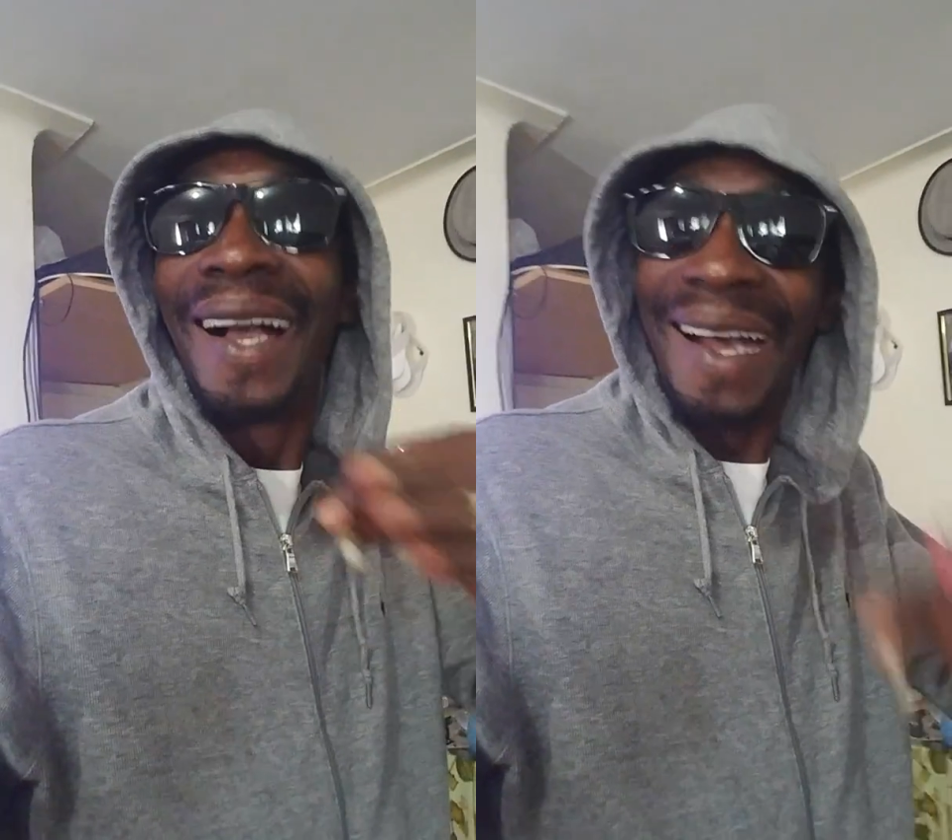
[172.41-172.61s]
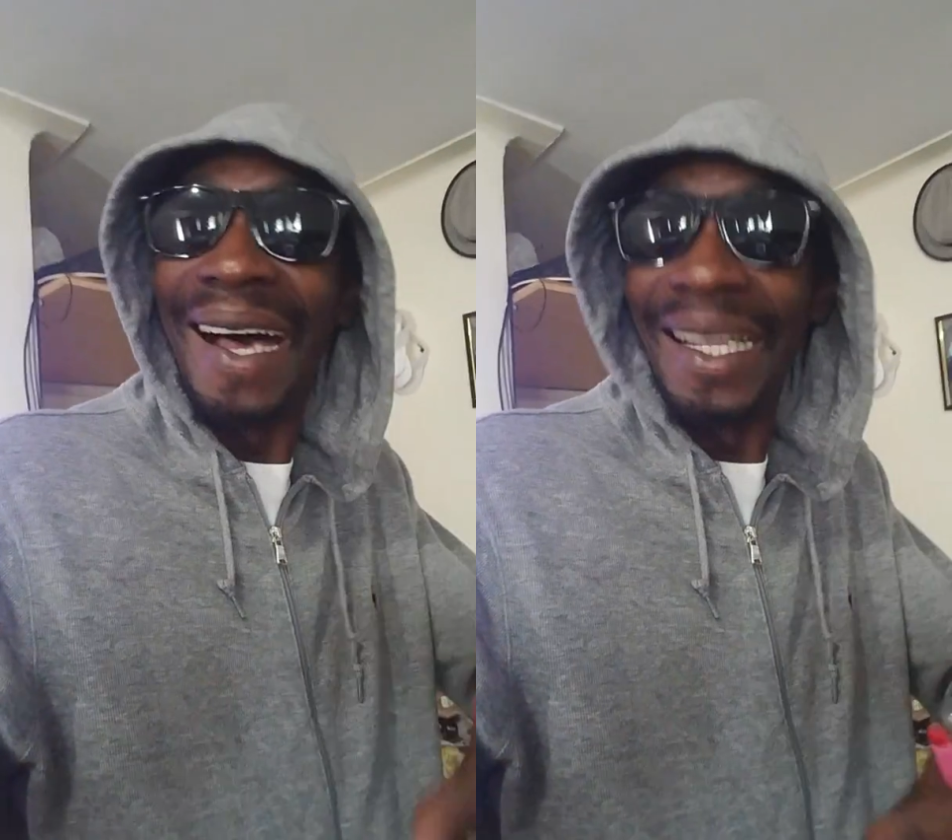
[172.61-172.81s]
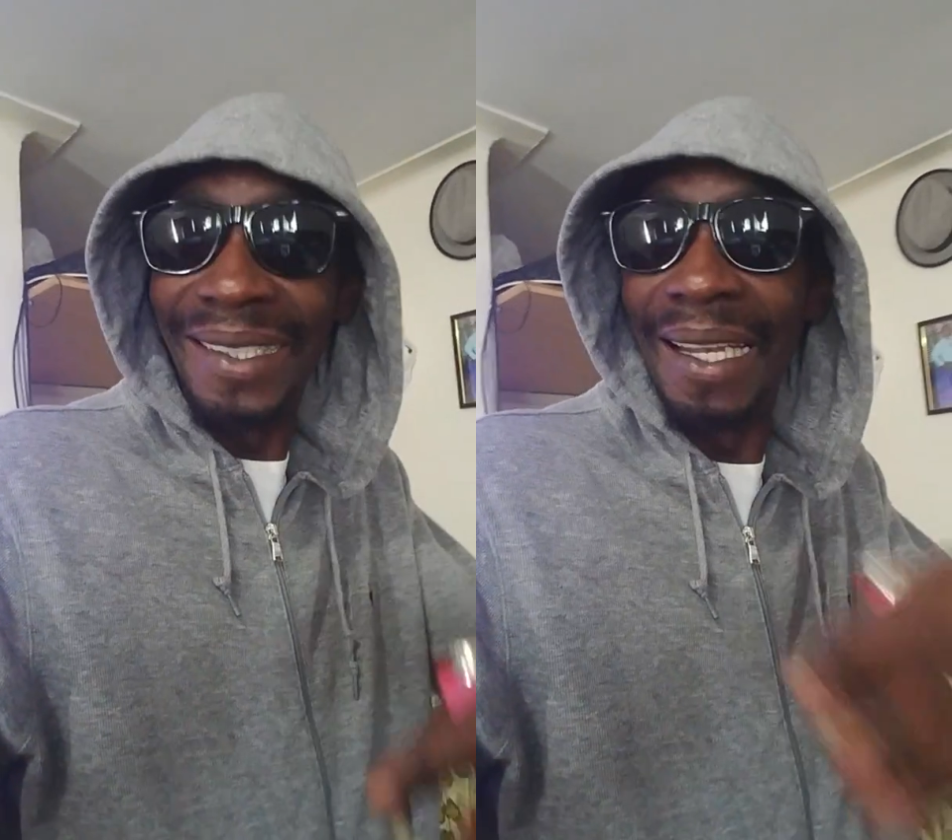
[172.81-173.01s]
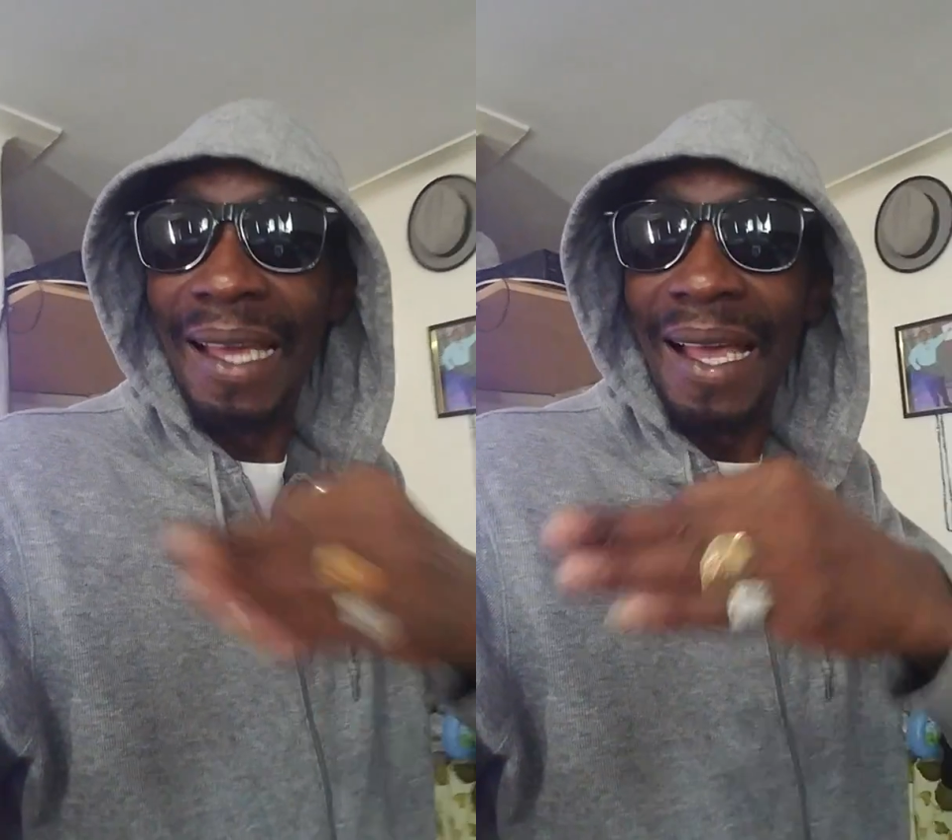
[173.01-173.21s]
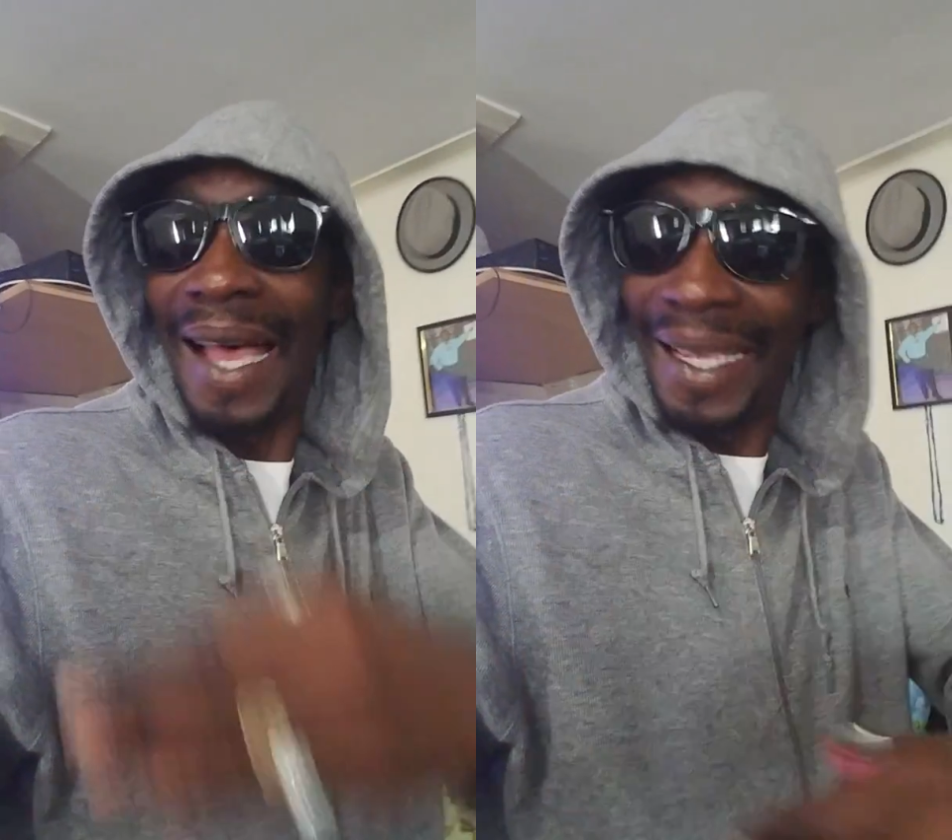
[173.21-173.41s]
Kartel
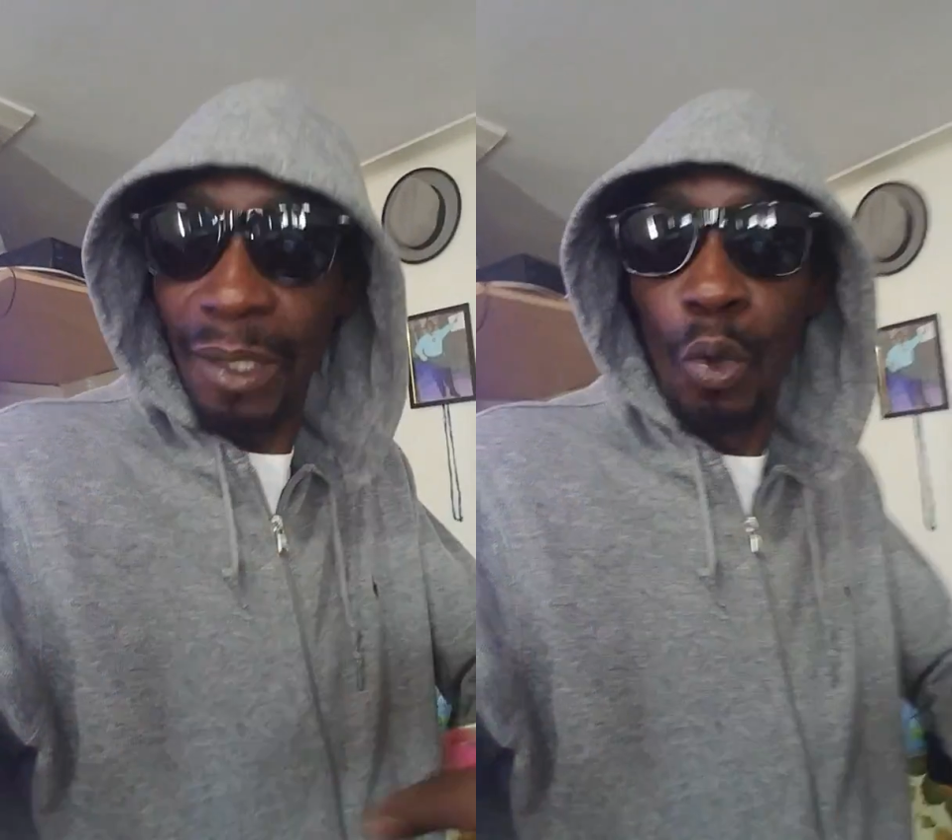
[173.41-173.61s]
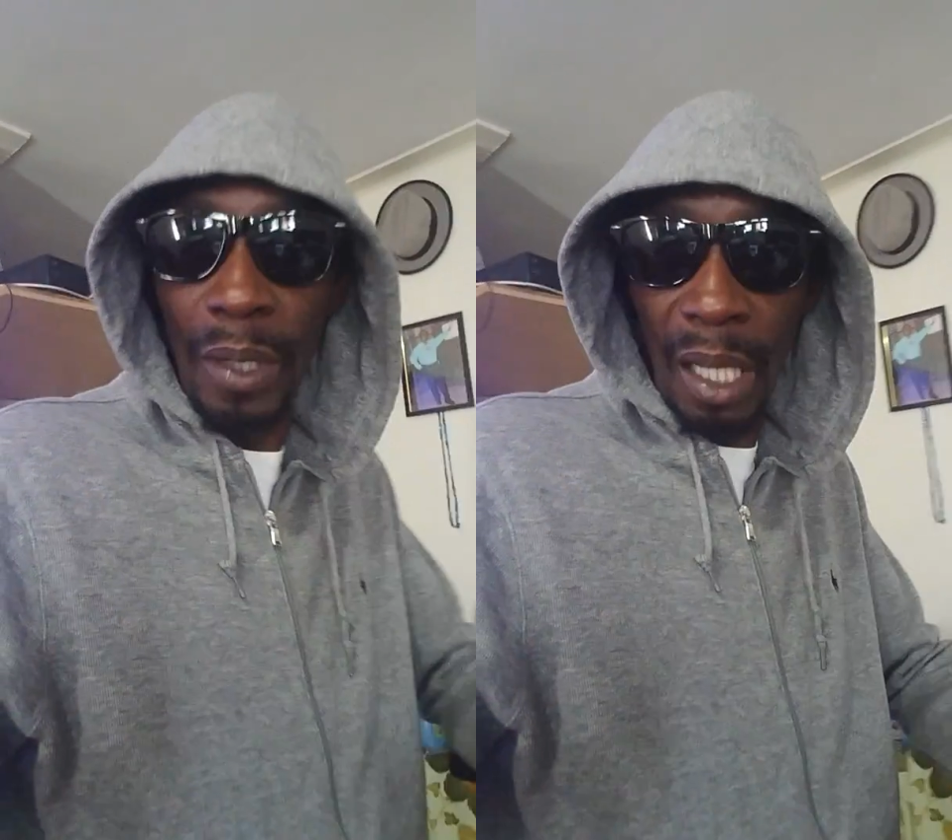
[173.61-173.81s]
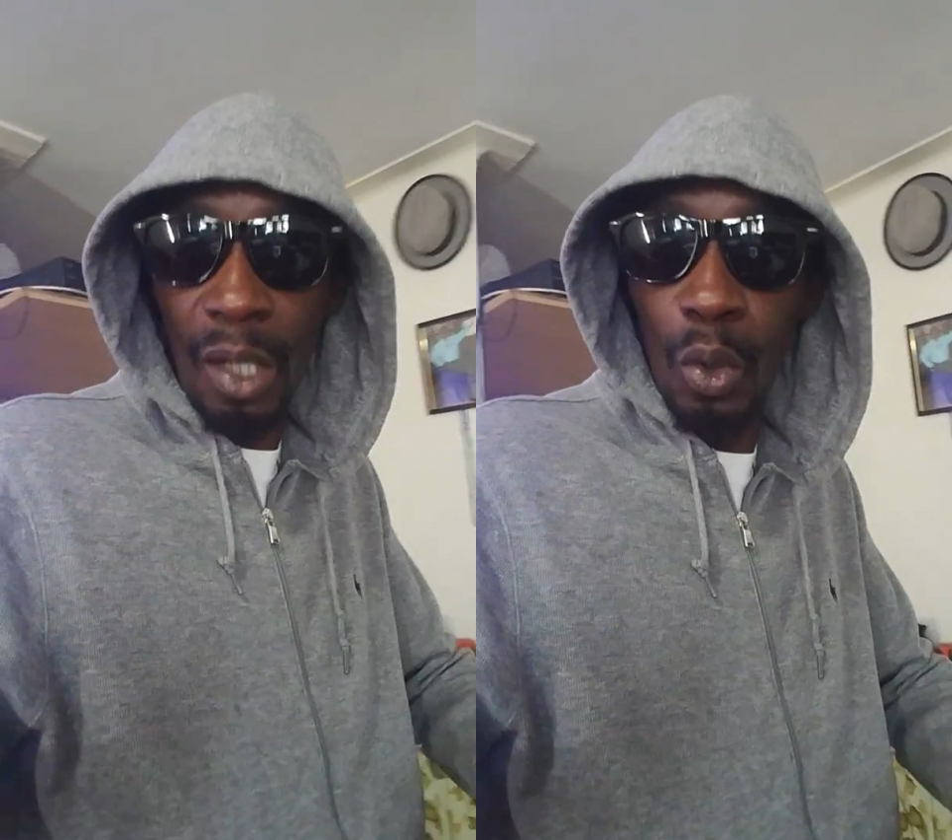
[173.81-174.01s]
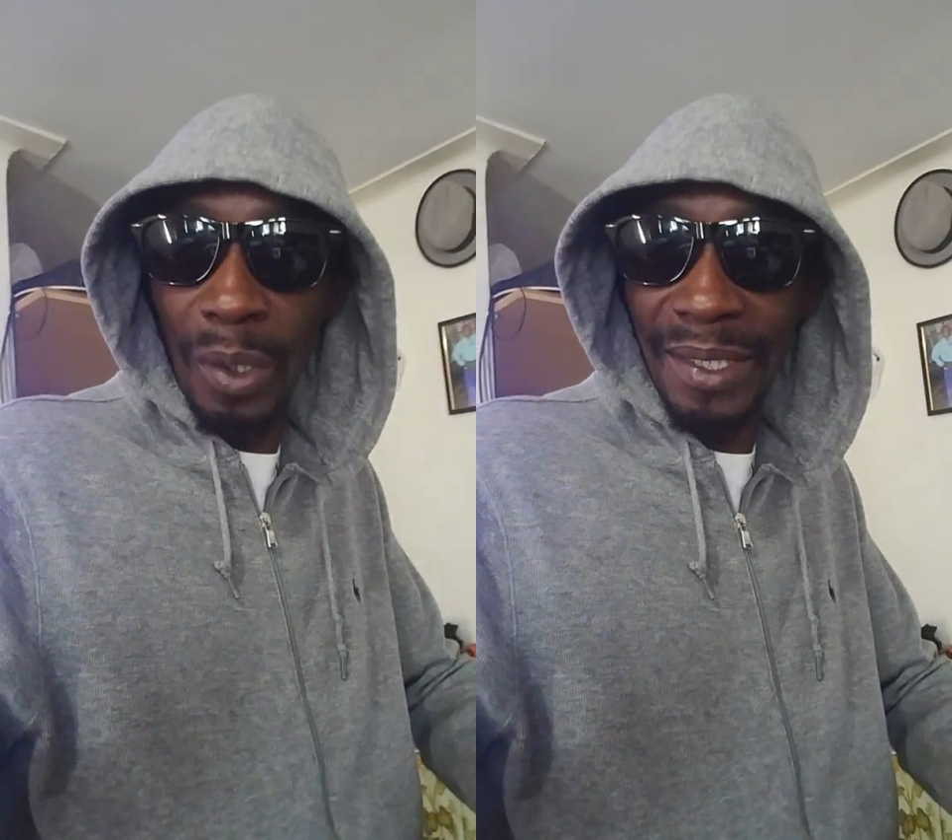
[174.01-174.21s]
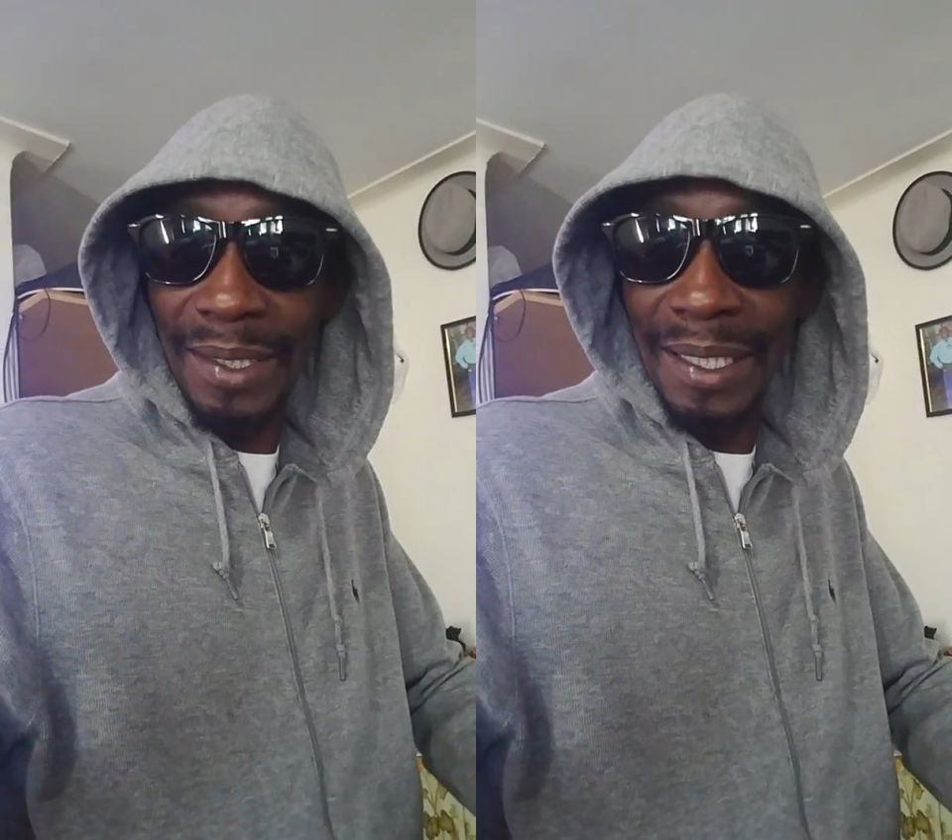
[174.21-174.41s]
and I don't a
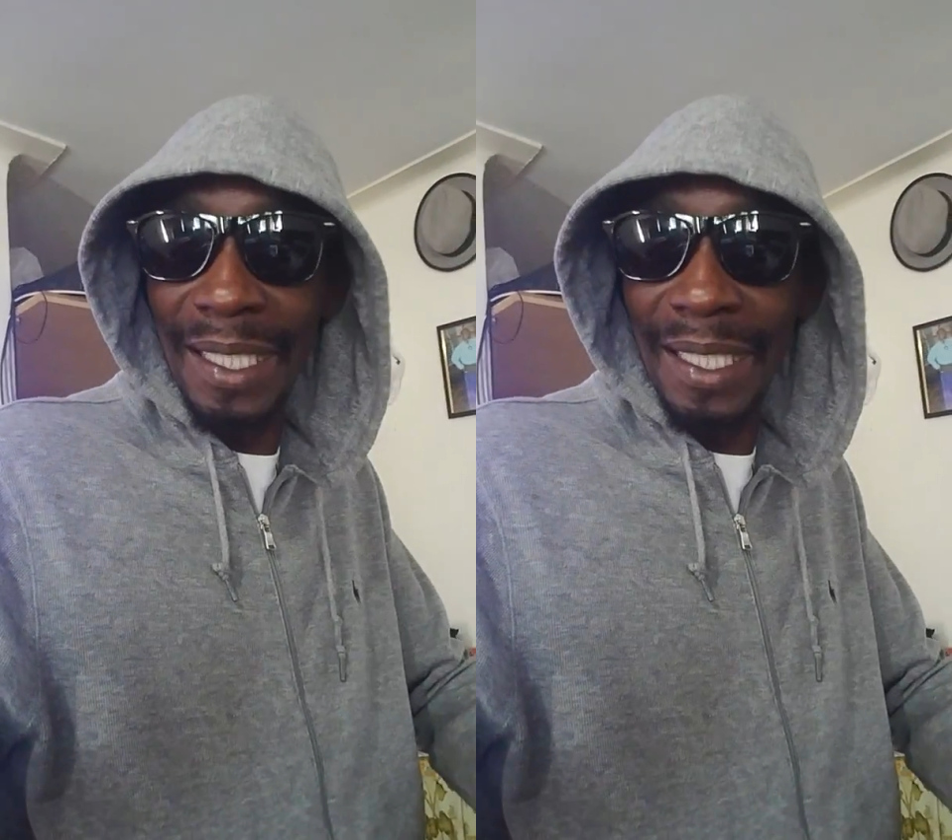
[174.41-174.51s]
close thing,